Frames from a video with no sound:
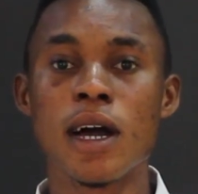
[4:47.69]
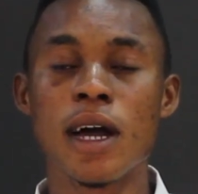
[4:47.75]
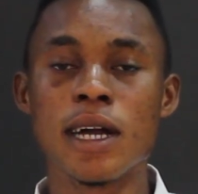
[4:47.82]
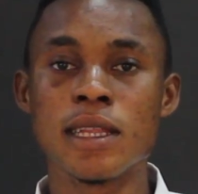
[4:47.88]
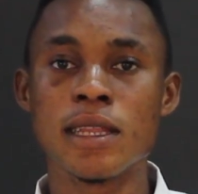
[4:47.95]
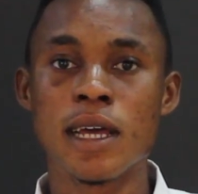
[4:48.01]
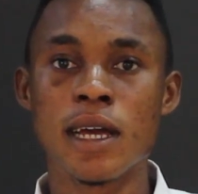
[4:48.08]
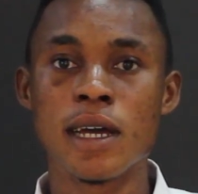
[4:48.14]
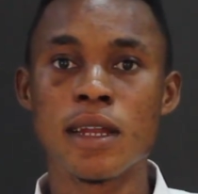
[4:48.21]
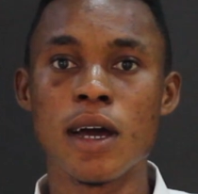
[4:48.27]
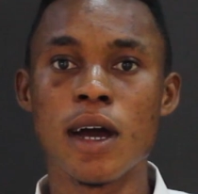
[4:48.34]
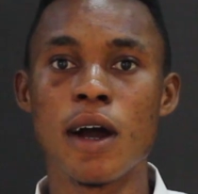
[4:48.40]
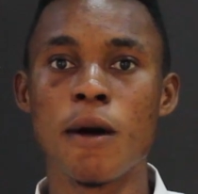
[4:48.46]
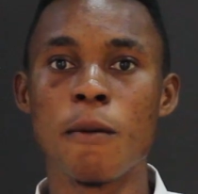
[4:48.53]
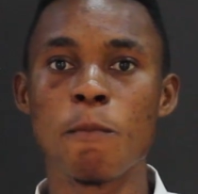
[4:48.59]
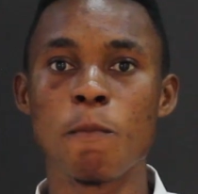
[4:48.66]
and then
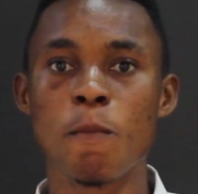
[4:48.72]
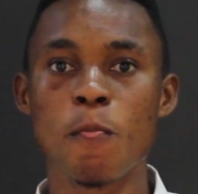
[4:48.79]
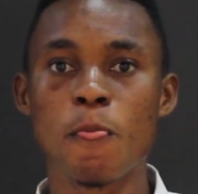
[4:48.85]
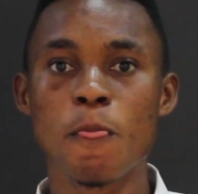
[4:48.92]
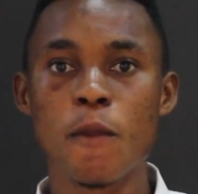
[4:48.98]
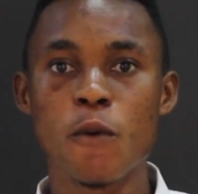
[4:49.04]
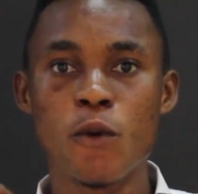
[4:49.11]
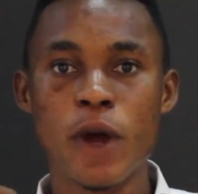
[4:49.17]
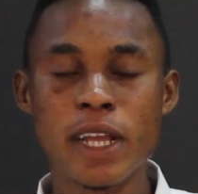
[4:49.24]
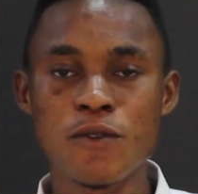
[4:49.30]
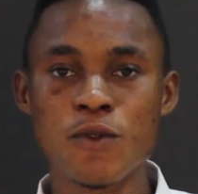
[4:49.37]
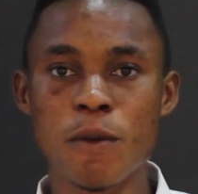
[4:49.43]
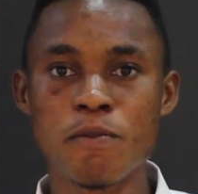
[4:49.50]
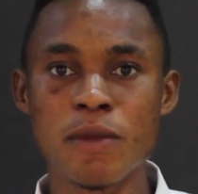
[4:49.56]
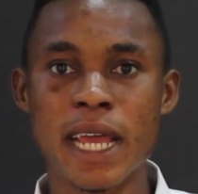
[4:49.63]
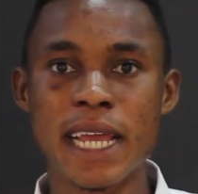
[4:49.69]
right
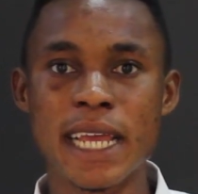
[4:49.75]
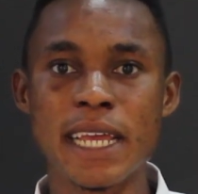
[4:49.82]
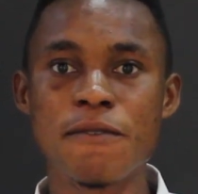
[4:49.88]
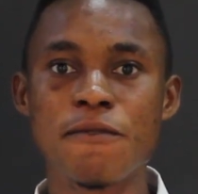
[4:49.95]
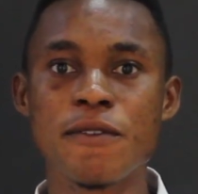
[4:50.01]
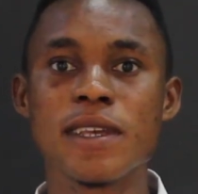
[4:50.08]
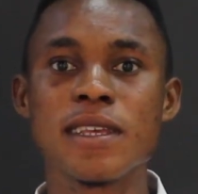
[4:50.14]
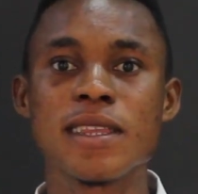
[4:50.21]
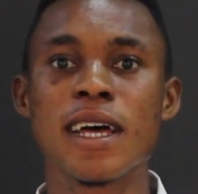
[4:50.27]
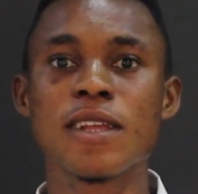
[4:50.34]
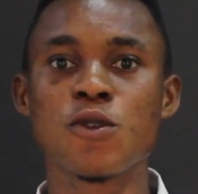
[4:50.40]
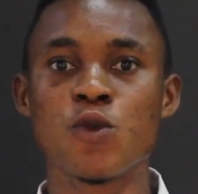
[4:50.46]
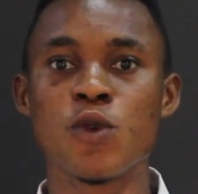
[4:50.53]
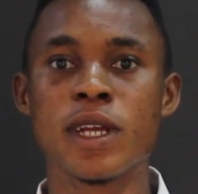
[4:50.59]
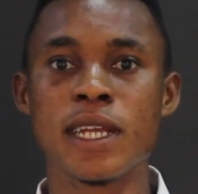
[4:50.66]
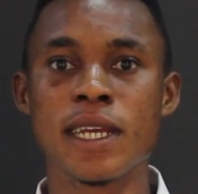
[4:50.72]
from there, if it
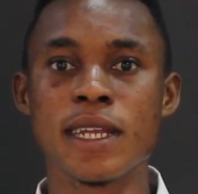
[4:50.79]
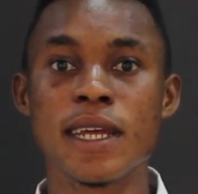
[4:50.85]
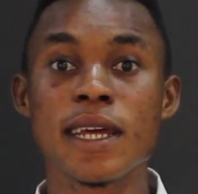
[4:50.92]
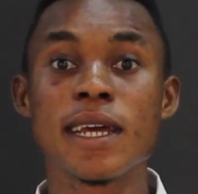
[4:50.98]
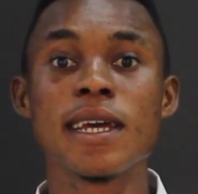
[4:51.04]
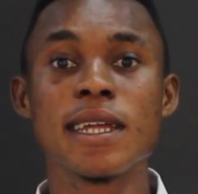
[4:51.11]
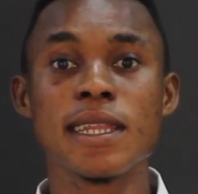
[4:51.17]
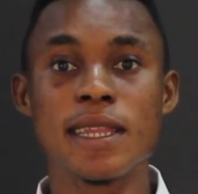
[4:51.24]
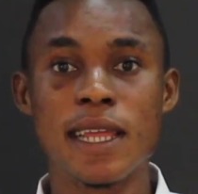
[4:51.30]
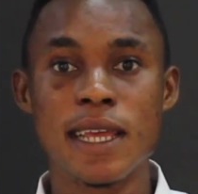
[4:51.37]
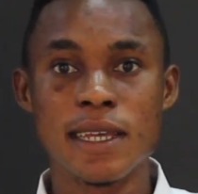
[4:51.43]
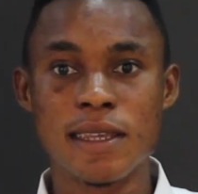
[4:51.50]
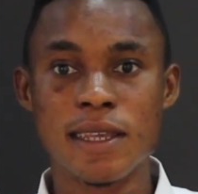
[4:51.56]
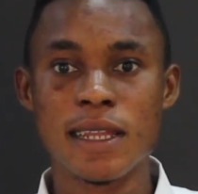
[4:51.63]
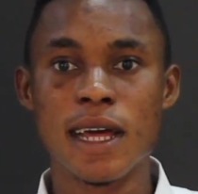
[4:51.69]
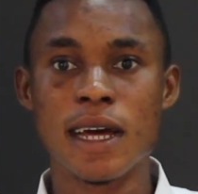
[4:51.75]
starts raining, they
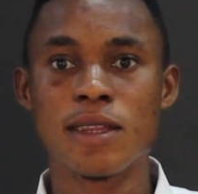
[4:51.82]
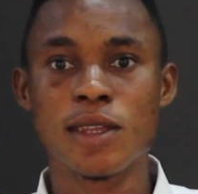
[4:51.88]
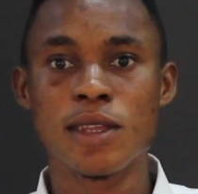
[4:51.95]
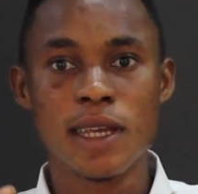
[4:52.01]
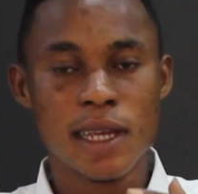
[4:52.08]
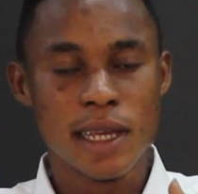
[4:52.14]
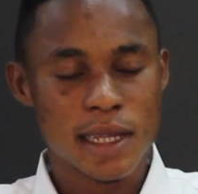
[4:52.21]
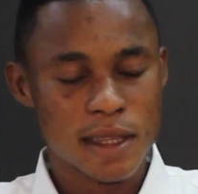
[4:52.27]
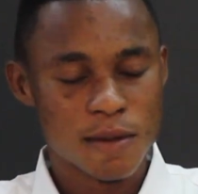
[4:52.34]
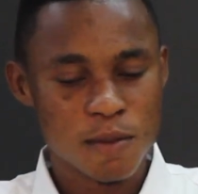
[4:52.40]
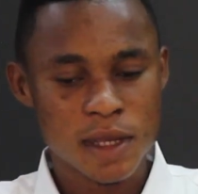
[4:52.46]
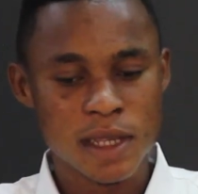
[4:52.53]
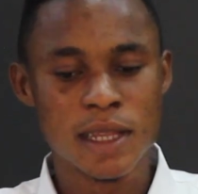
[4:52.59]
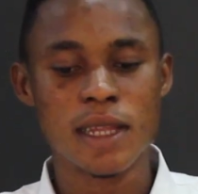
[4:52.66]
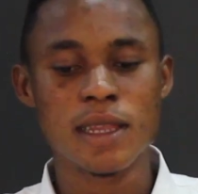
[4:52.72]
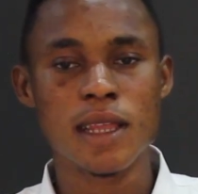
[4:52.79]
say that it
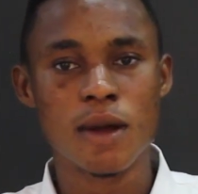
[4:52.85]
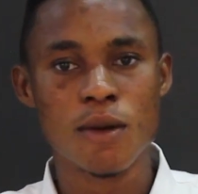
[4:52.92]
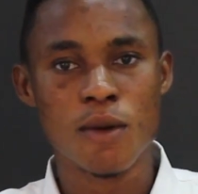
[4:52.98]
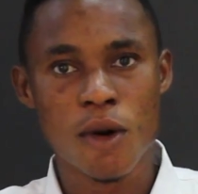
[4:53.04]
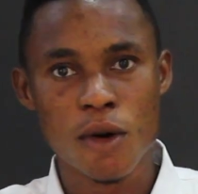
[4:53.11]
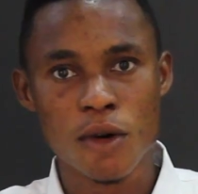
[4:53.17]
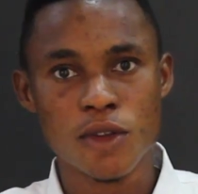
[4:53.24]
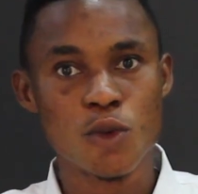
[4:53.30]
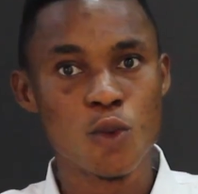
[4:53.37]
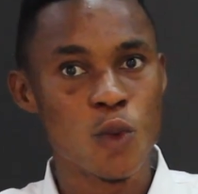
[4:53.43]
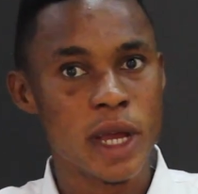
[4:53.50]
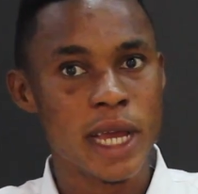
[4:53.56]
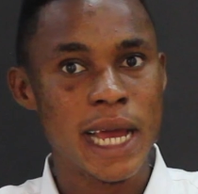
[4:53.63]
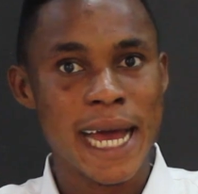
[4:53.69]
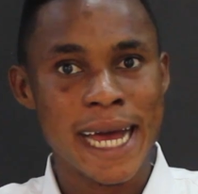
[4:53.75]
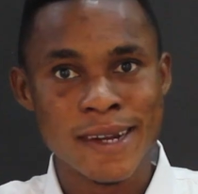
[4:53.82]
means that the gods
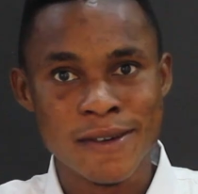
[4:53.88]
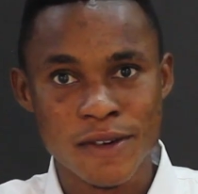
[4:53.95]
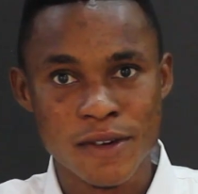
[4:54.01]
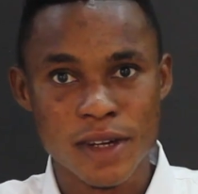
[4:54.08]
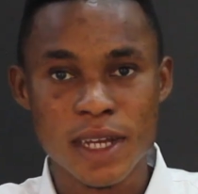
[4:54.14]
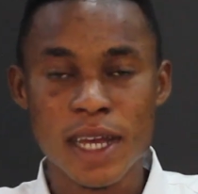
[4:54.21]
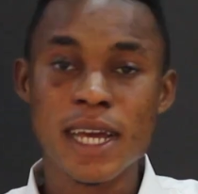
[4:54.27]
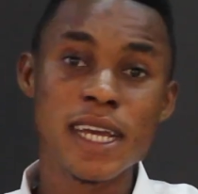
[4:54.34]
were angry.